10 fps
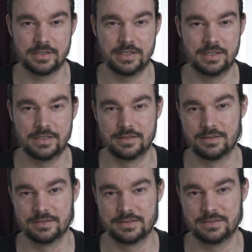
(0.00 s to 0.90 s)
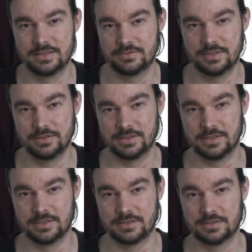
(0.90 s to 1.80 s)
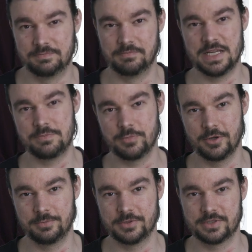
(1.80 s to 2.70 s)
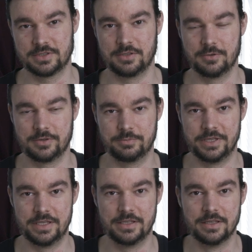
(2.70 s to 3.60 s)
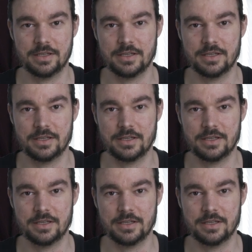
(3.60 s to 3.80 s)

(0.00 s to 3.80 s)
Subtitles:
and this filter's main purpose is going to be